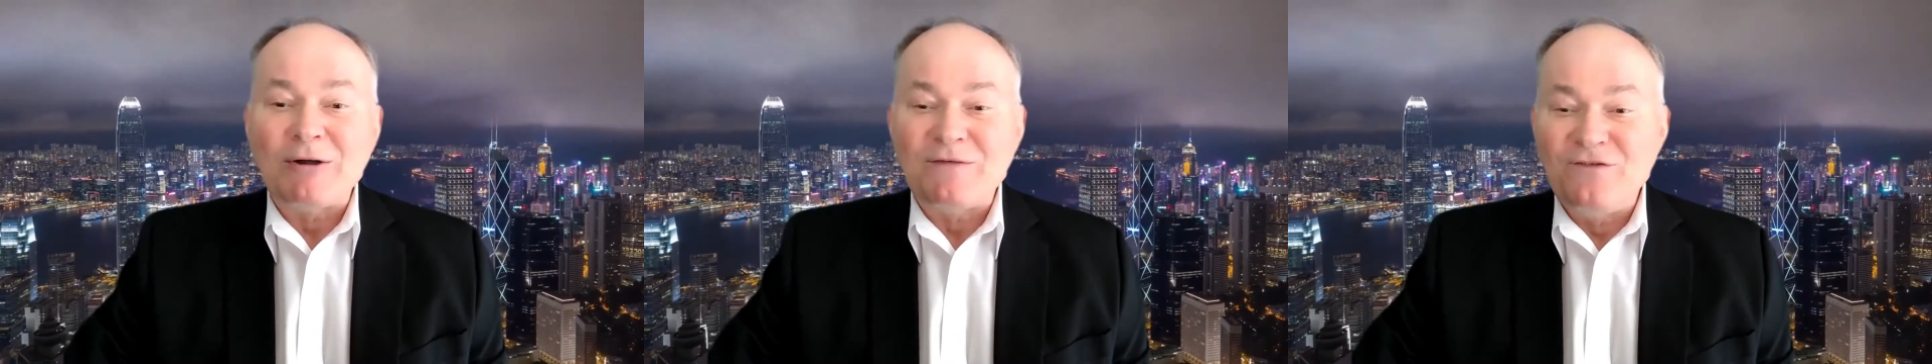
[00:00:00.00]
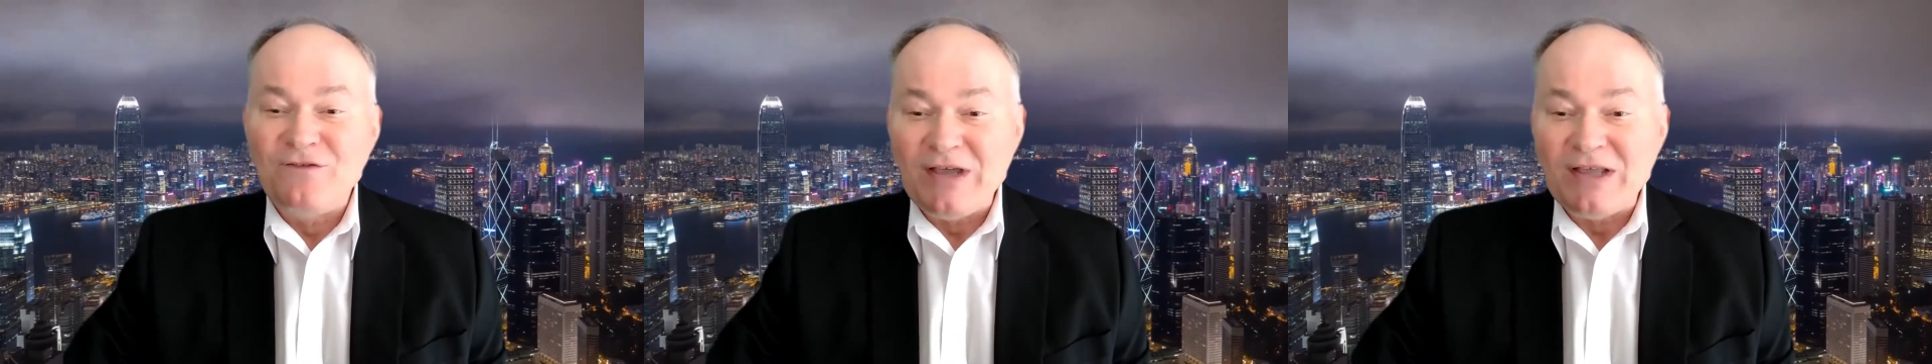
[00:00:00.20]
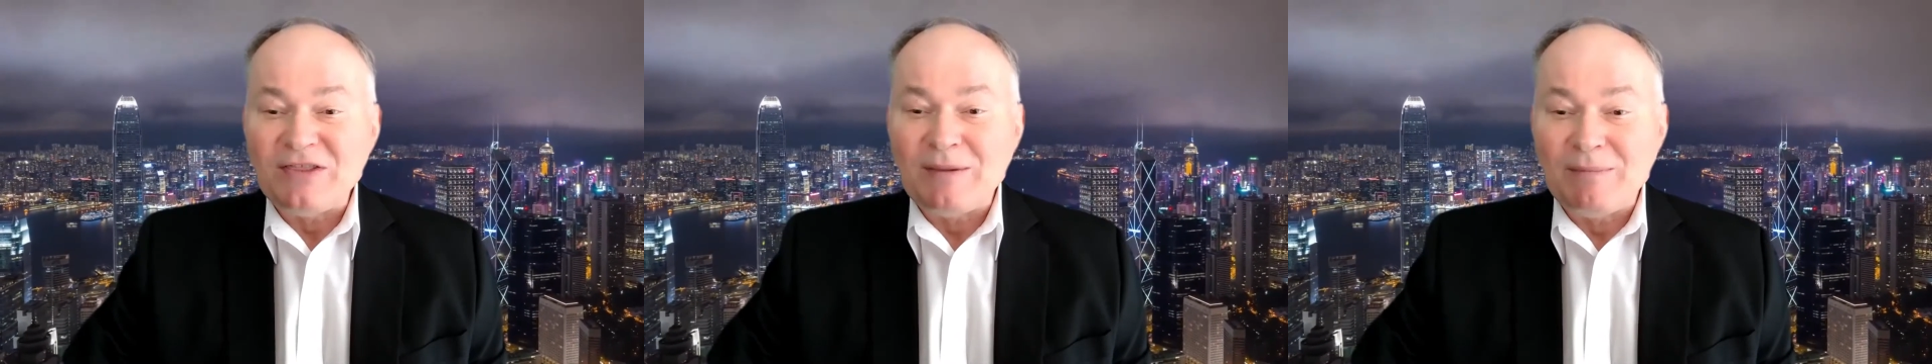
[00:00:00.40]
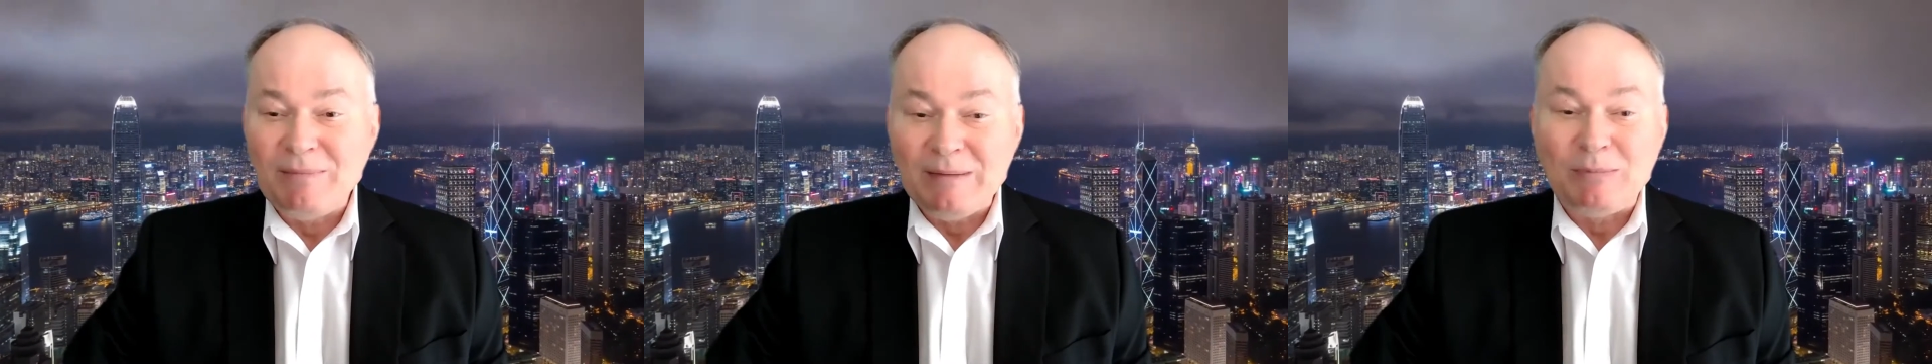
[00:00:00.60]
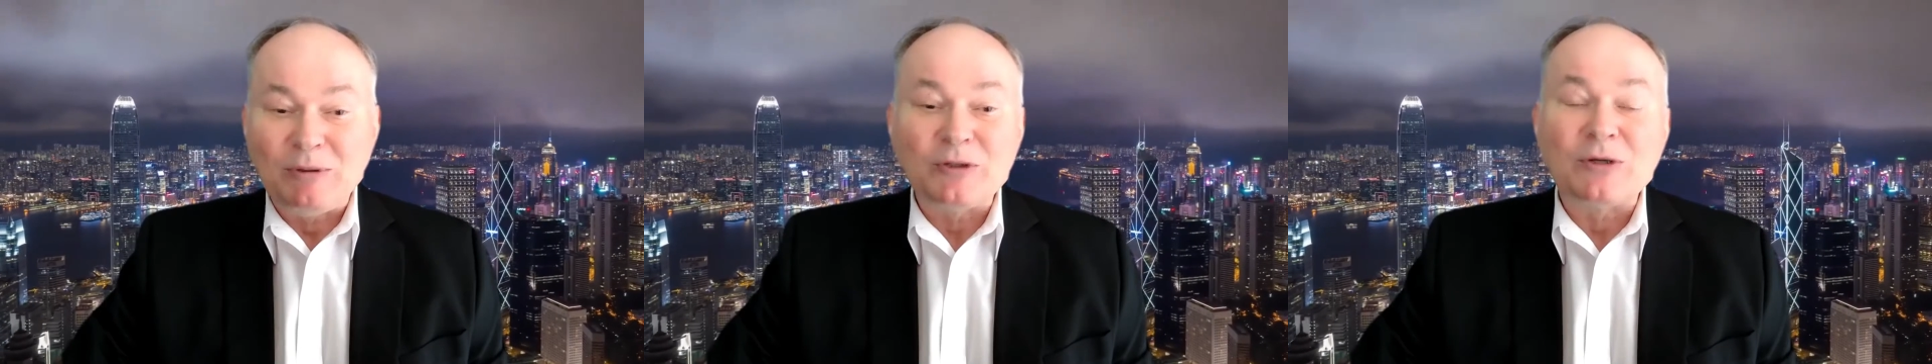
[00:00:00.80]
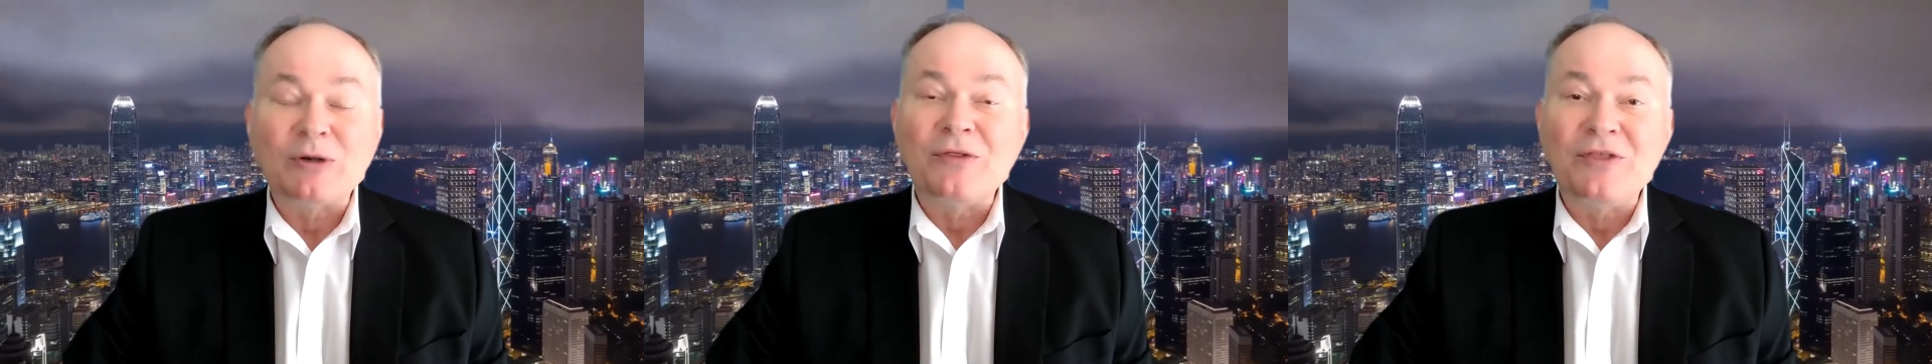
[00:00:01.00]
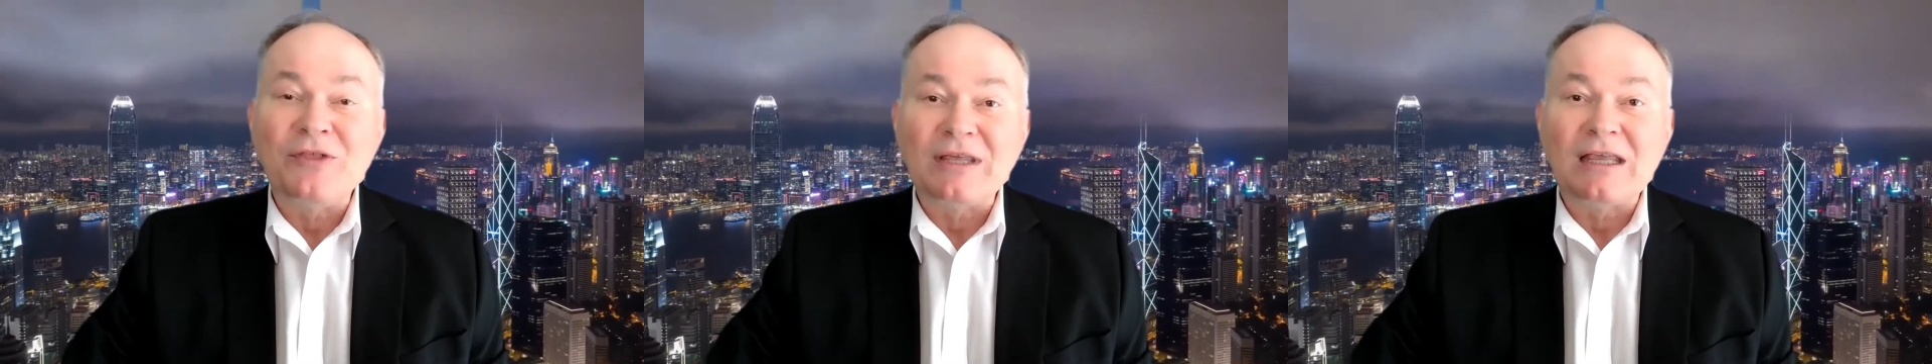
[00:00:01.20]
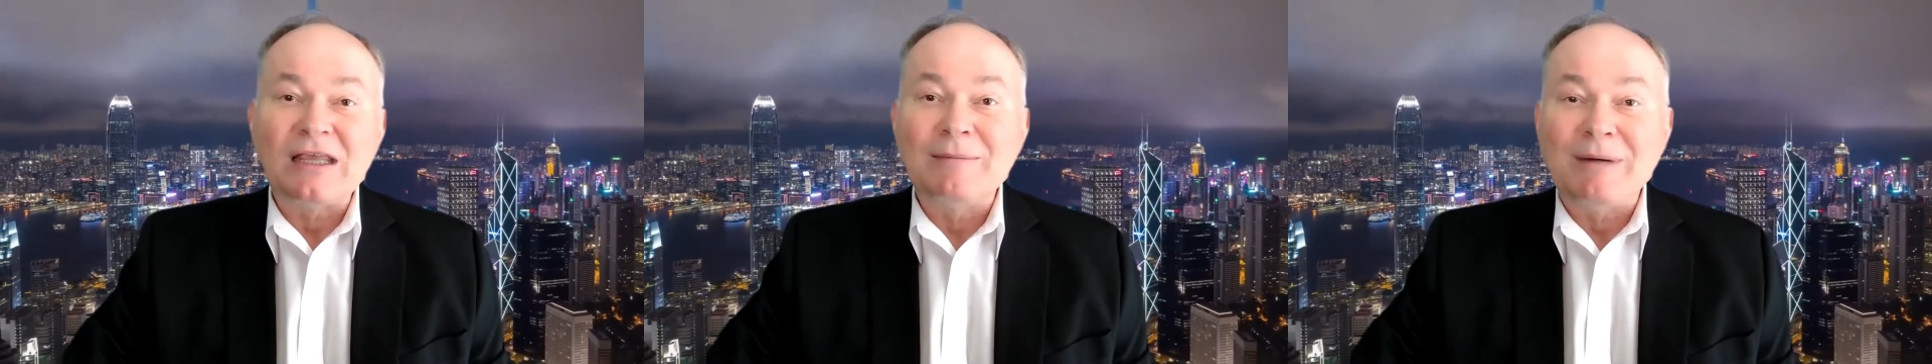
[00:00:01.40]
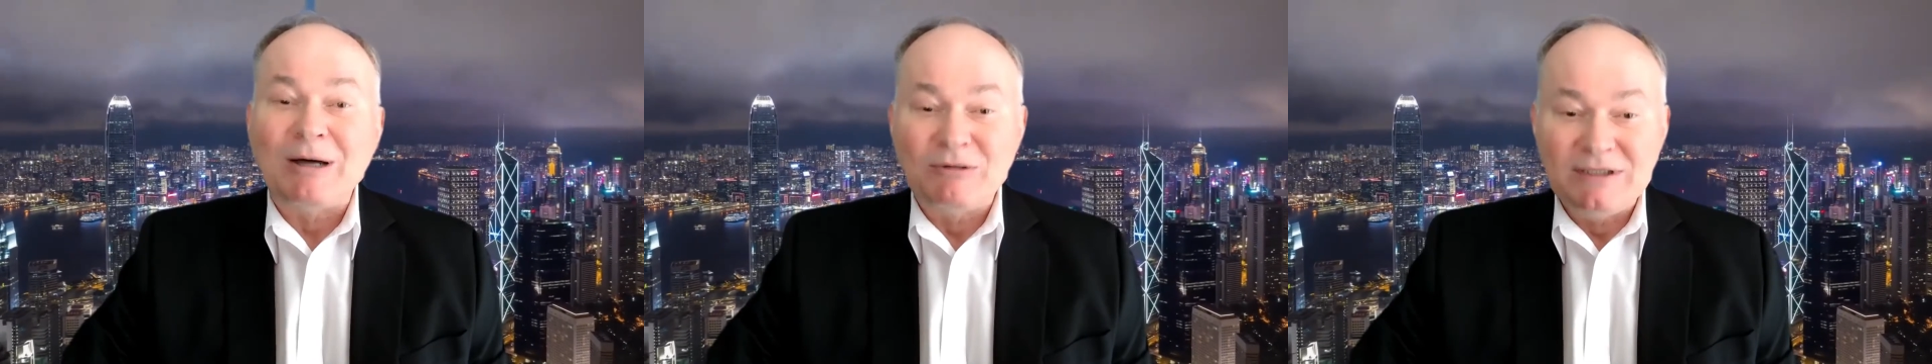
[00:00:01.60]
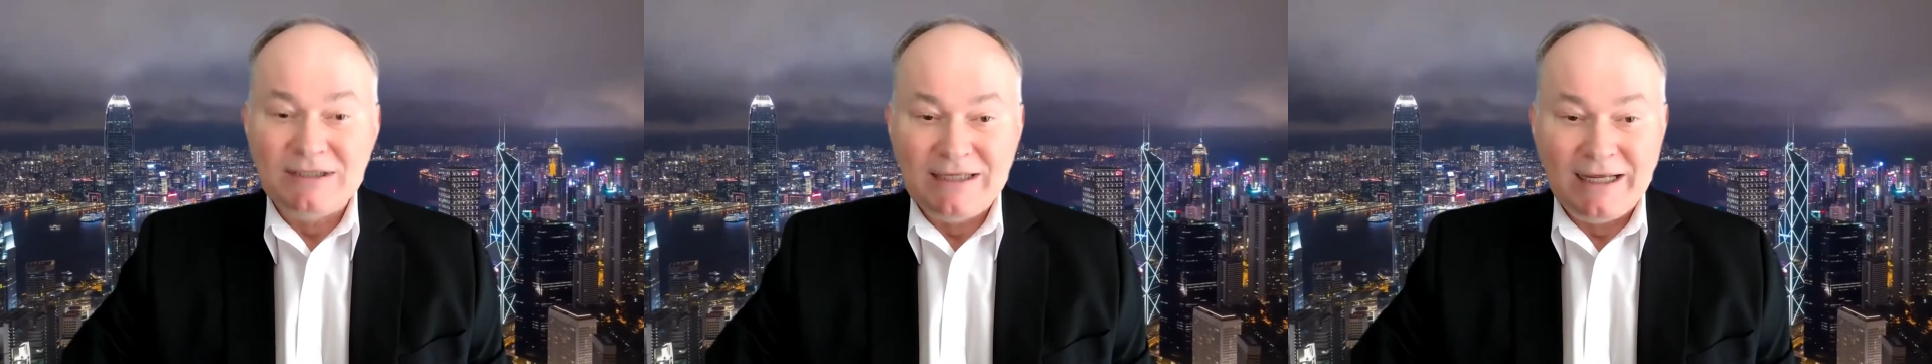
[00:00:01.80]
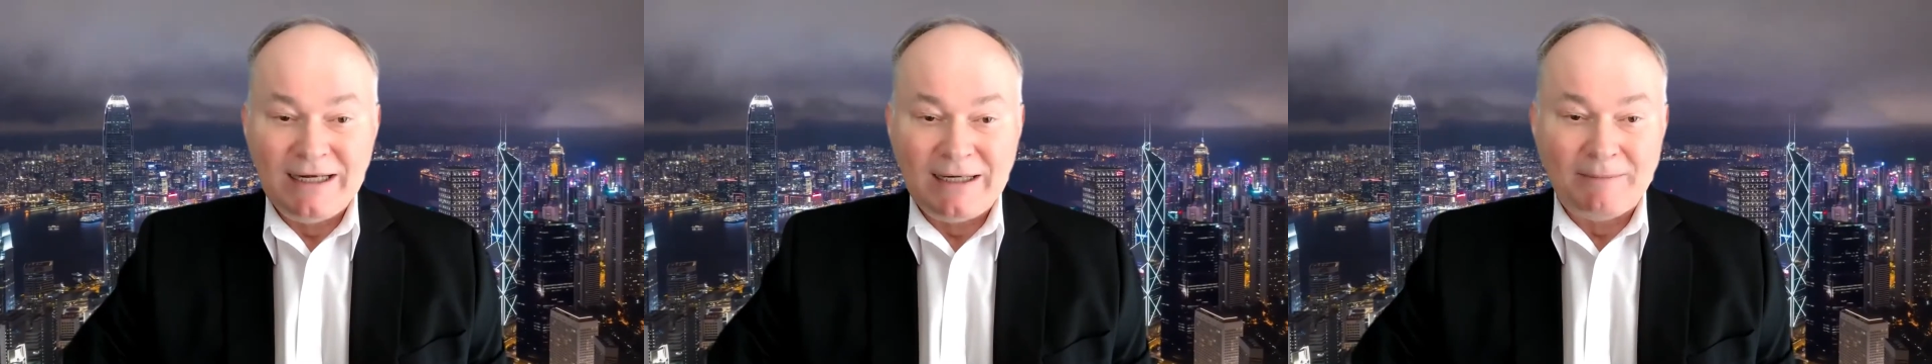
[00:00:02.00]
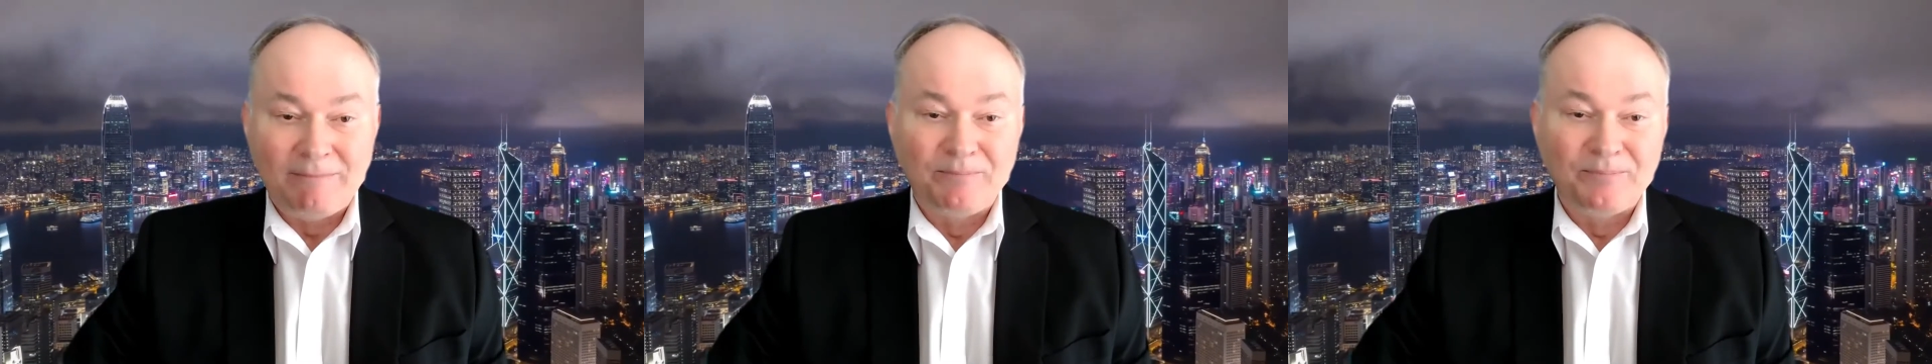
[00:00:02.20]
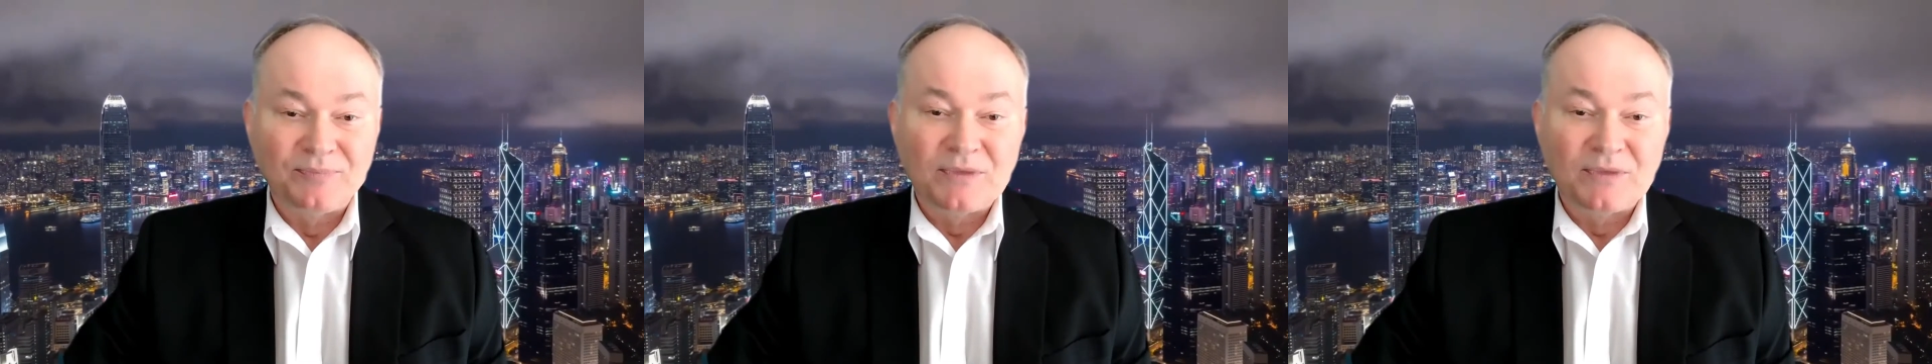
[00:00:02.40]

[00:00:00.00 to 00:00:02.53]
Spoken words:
to vet the people you're thinking about dating.